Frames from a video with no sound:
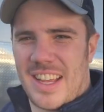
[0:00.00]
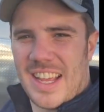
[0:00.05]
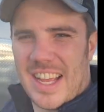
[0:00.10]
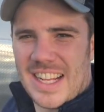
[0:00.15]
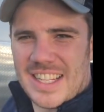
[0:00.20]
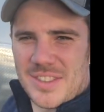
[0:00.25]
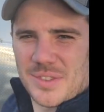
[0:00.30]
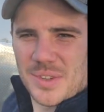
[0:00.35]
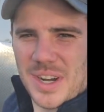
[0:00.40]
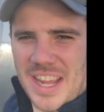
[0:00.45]

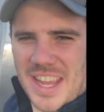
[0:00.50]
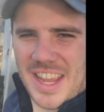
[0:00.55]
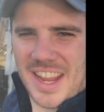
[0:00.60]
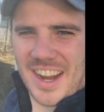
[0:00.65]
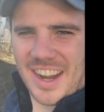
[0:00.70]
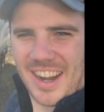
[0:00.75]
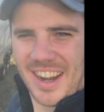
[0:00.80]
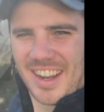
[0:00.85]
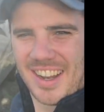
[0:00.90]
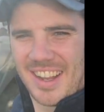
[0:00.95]
It's right
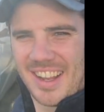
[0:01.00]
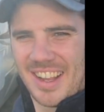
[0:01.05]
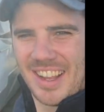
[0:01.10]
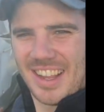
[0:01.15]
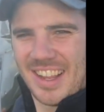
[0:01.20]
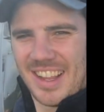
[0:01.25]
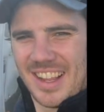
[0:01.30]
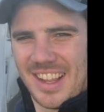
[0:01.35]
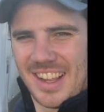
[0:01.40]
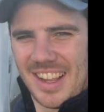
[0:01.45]
here.
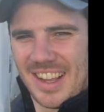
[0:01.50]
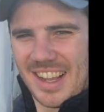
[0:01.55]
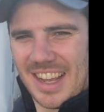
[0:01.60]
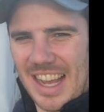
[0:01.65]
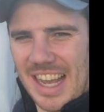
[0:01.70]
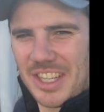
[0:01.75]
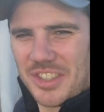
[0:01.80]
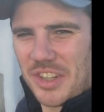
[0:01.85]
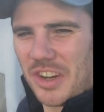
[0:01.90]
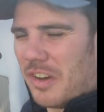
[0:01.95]

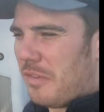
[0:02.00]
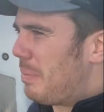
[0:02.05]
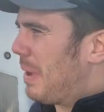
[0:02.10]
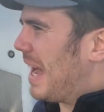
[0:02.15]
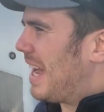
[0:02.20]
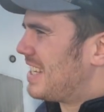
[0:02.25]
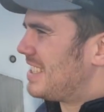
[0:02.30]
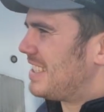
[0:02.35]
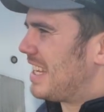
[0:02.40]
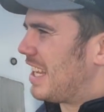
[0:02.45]
I drove
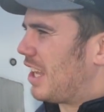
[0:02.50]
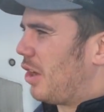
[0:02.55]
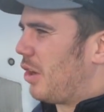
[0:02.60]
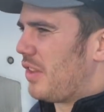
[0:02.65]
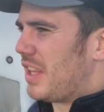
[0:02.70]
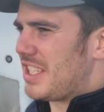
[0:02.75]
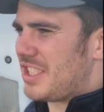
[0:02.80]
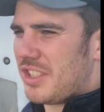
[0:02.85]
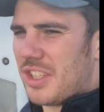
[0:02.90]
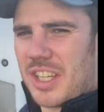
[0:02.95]
past and I go,
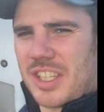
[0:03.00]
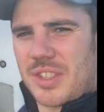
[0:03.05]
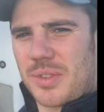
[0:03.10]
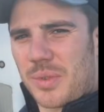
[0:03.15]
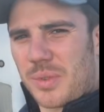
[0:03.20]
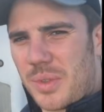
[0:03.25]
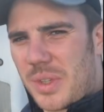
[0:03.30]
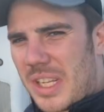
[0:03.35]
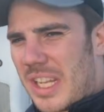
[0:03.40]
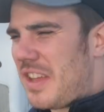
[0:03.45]
this looks
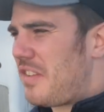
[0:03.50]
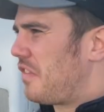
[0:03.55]
really